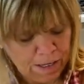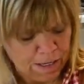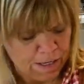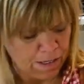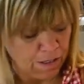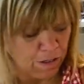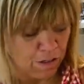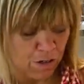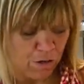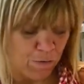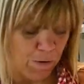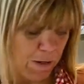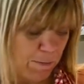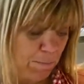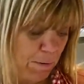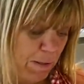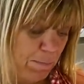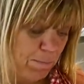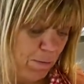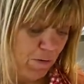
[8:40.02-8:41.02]
And you know what,
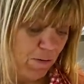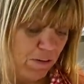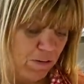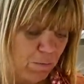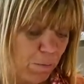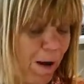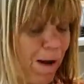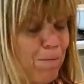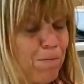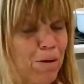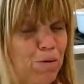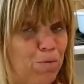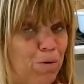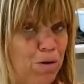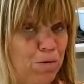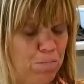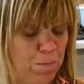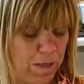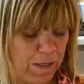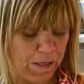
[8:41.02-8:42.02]
people, this probably
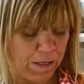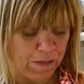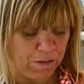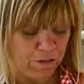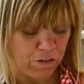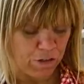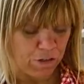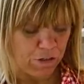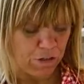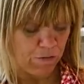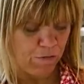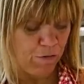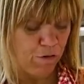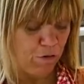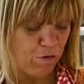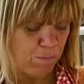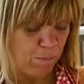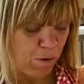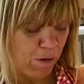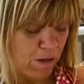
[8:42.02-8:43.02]
would be easier in a
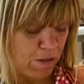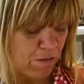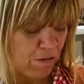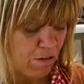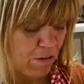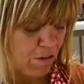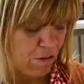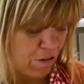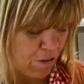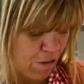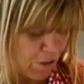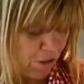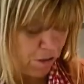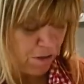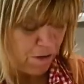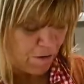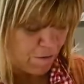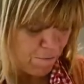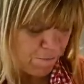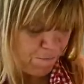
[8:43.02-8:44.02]
food processor,
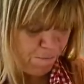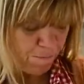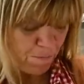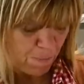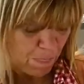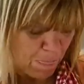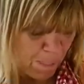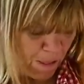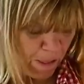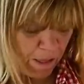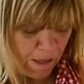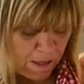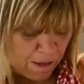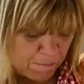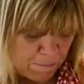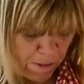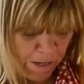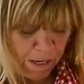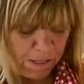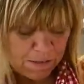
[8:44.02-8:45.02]

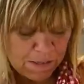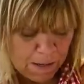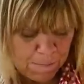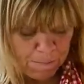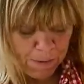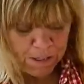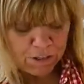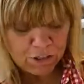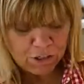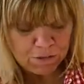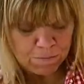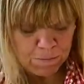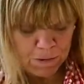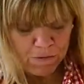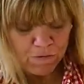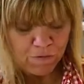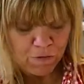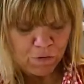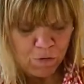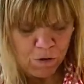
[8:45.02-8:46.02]
but as I mentioned
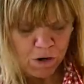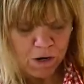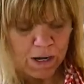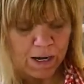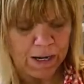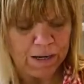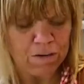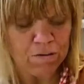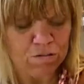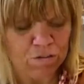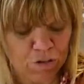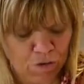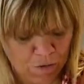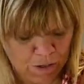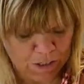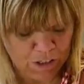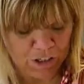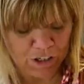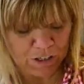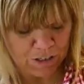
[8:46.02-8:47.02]
before, I don't know,
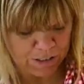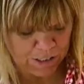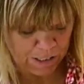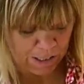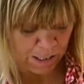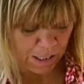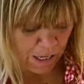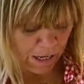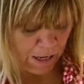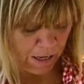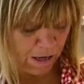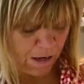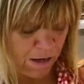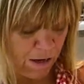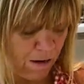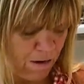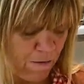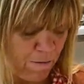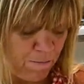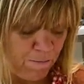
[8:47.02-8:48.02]
I just like
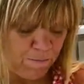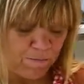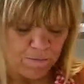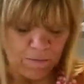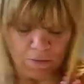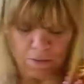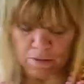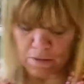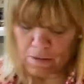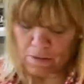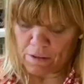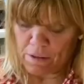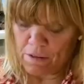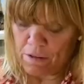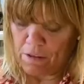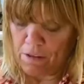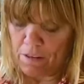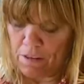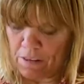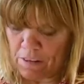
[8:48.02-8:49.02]

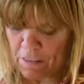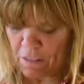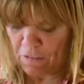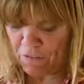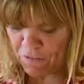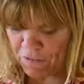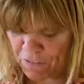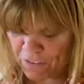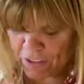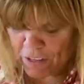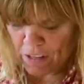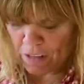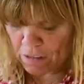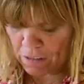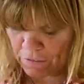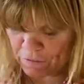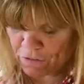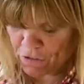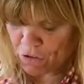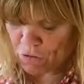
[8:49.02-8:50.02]
the feel
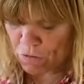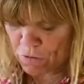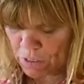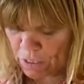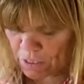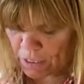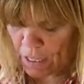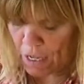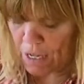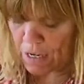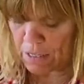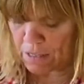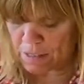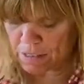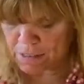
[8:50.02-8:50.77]
of doing a lot of